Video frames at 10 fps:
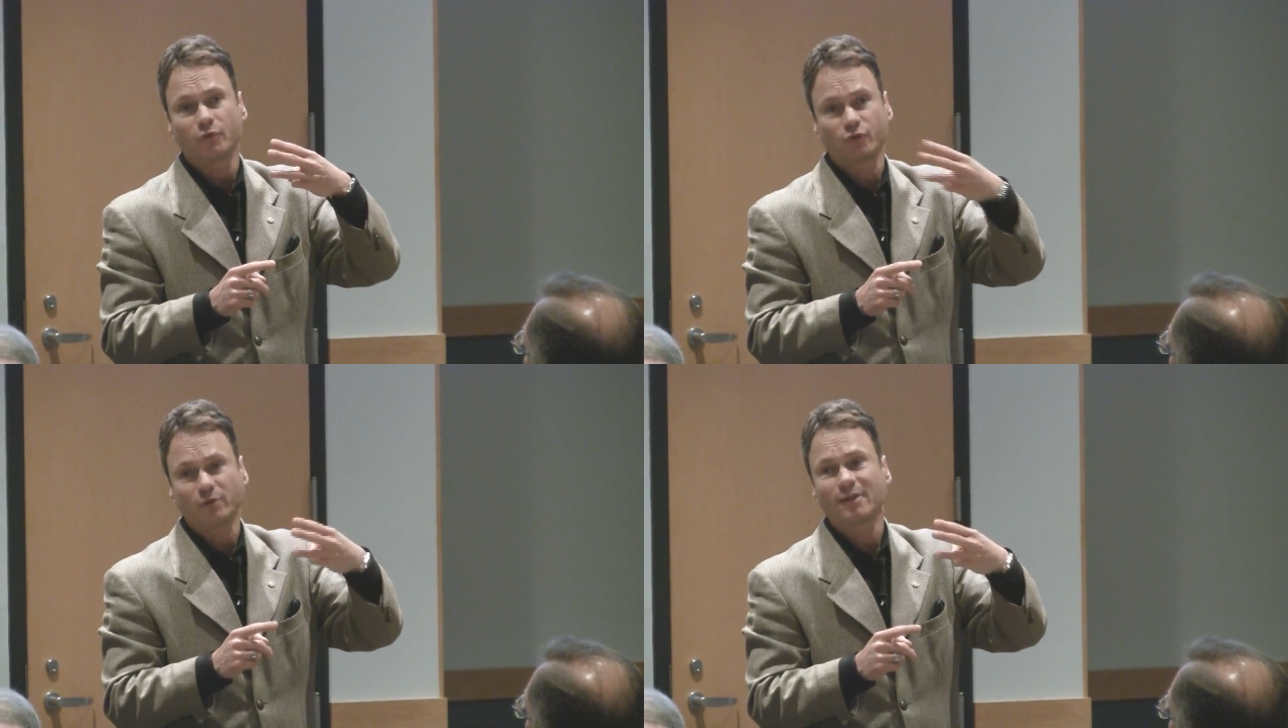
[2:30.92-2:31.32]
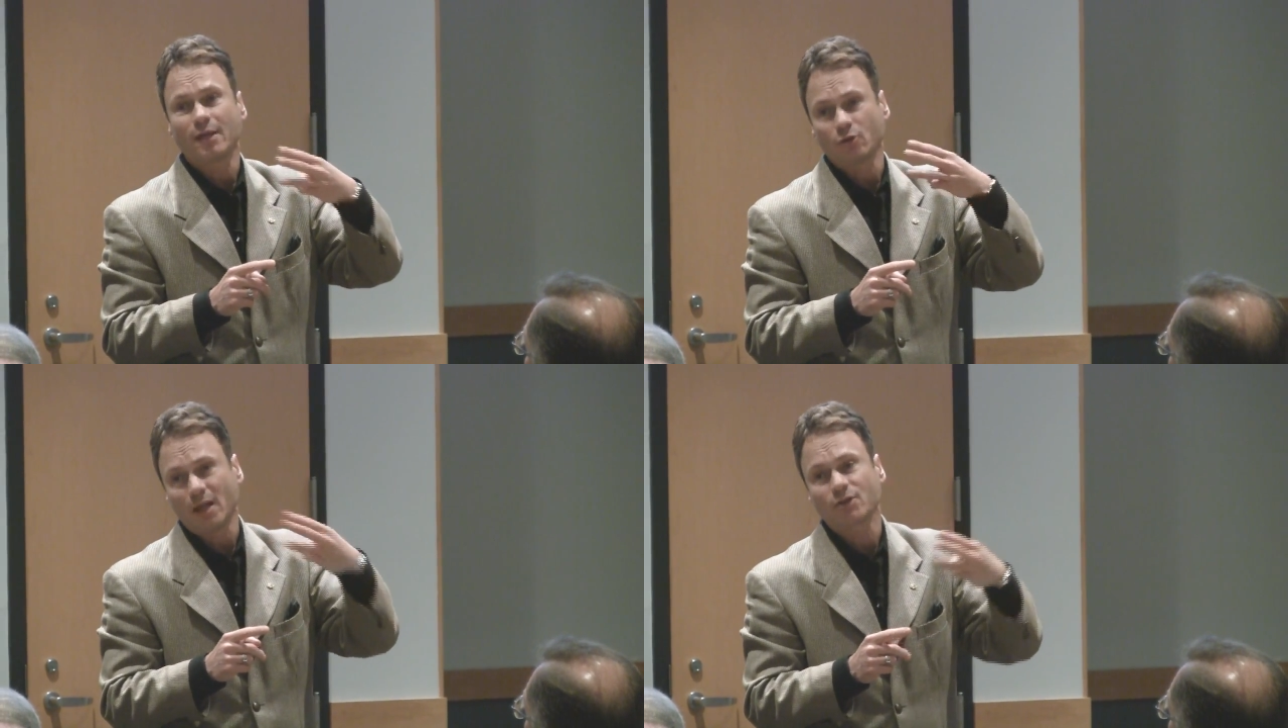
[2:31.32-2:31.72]
certain
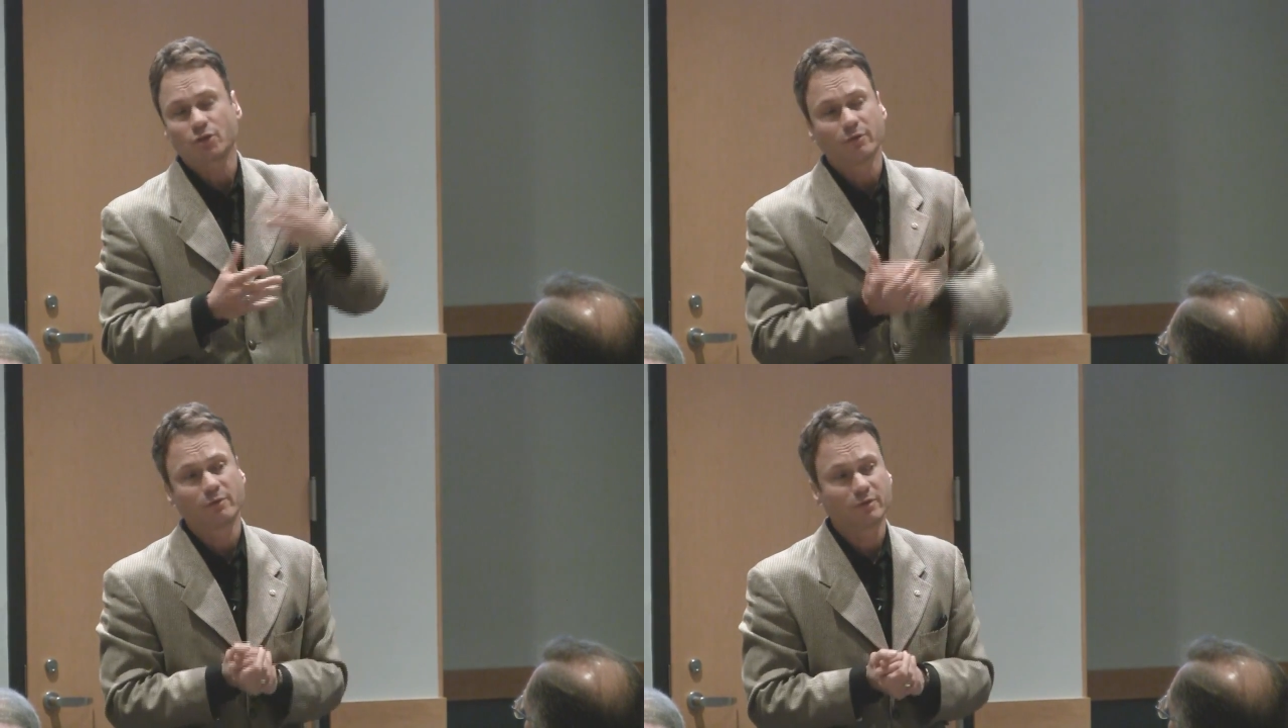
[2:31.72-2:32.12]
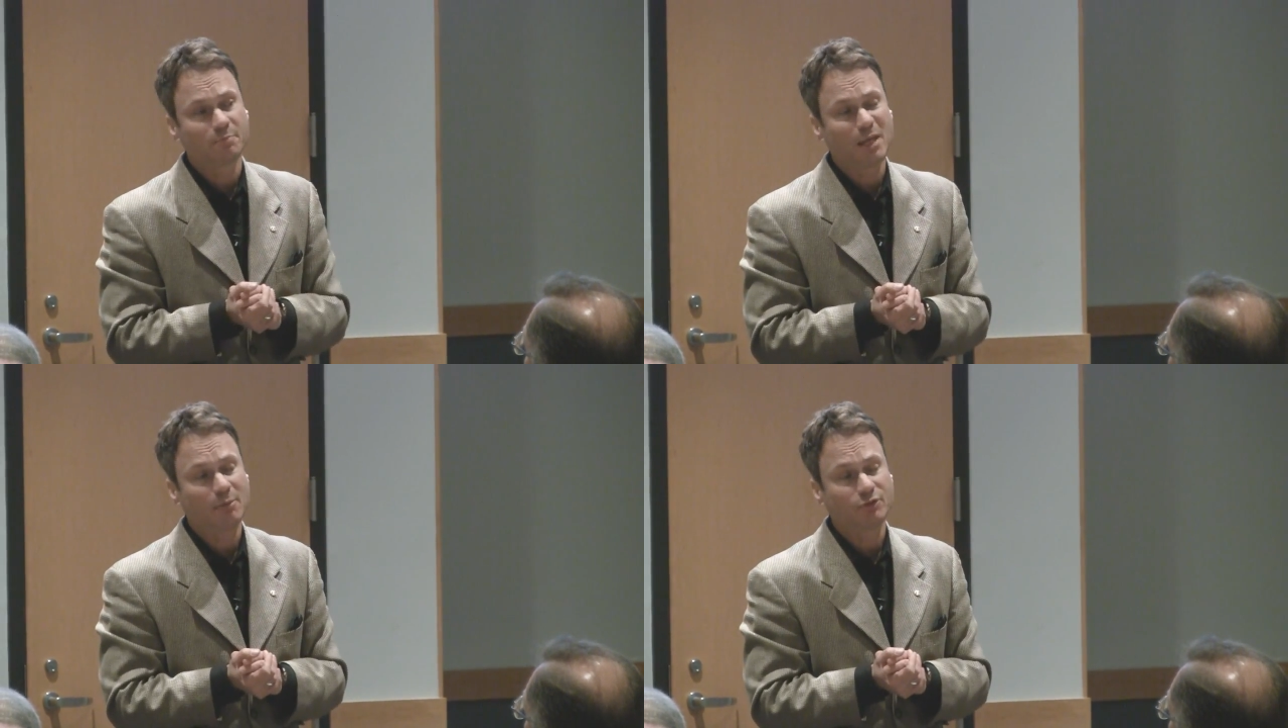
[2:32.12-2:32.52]
that you'll actually
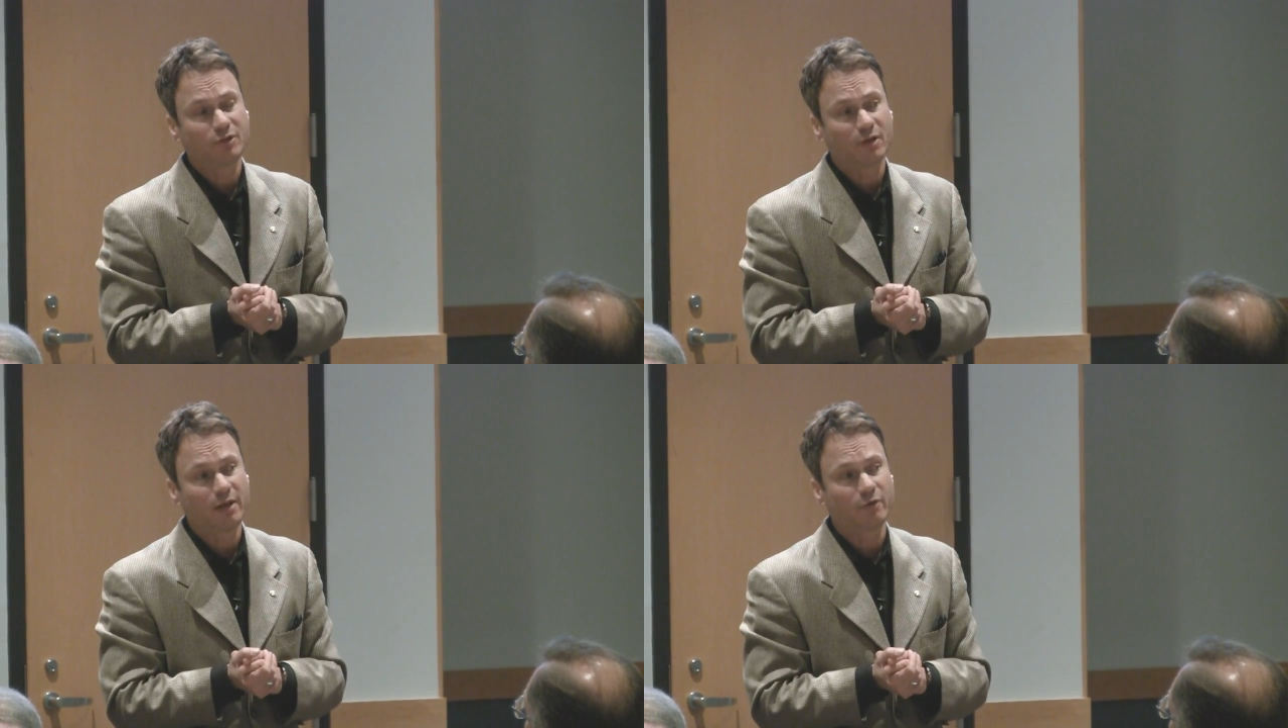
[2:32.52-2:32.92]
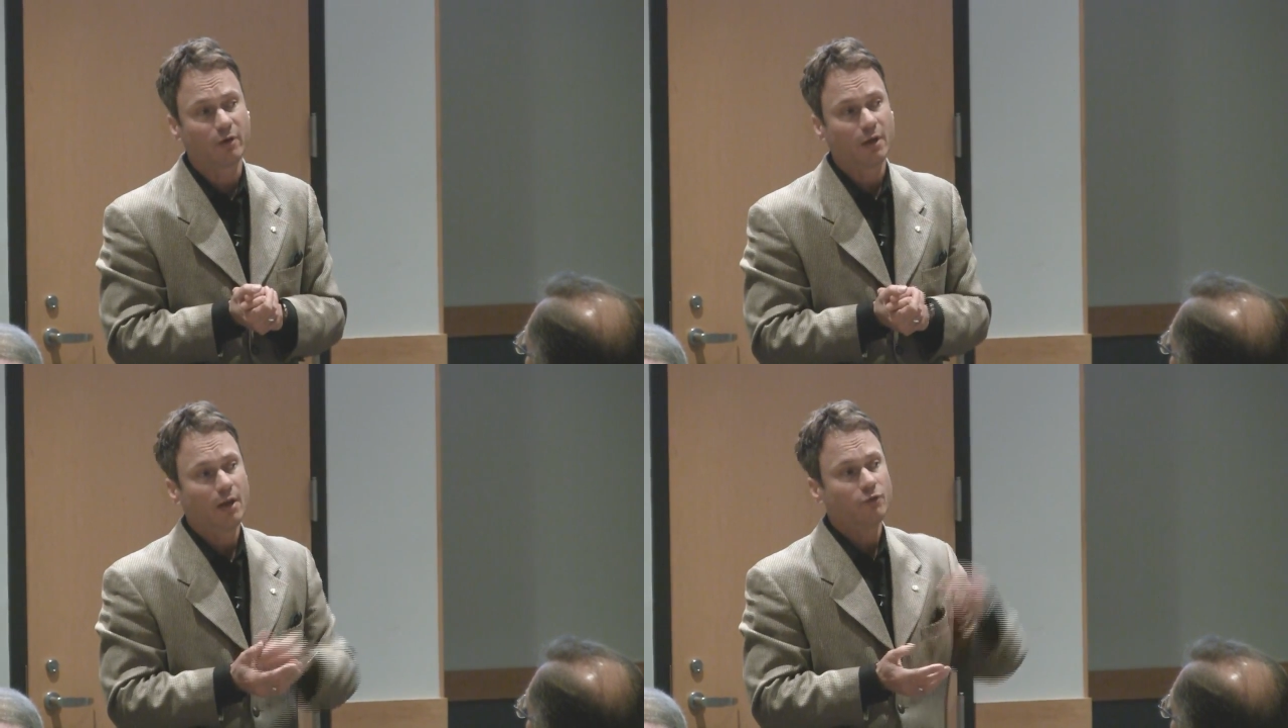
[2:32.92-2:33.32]
be able to deliver.